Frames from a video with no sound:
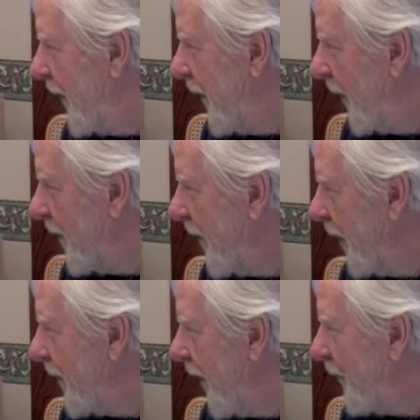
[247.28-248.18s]

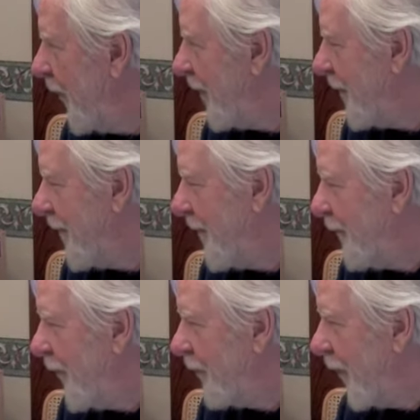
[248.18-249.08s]

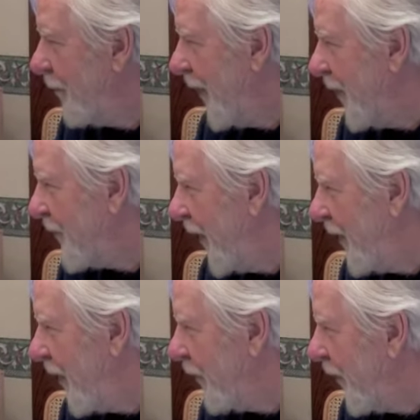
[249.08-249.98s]
And one bear is
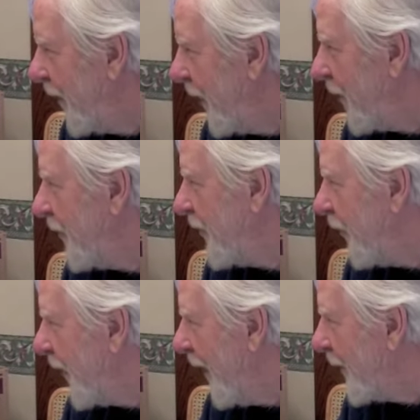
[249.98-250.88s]
saying, to the other, well, there goes the old